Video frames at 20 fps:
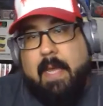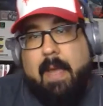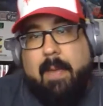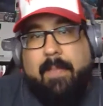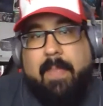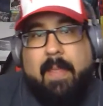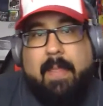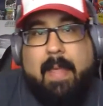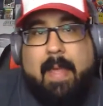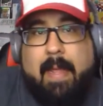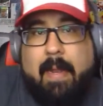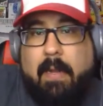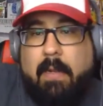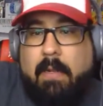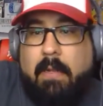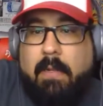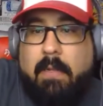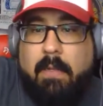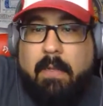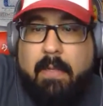copy that.
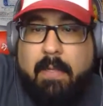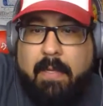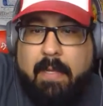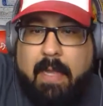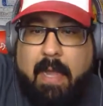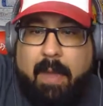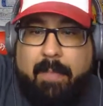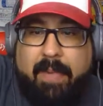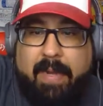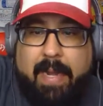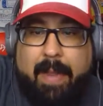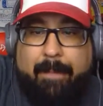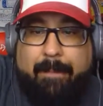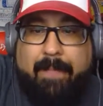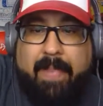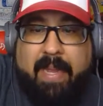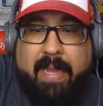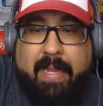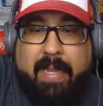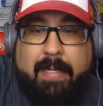Copy
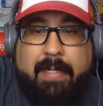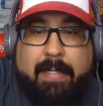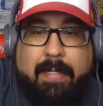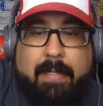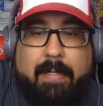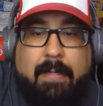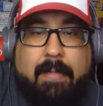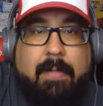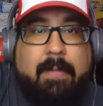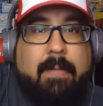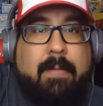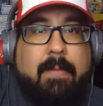that bitch.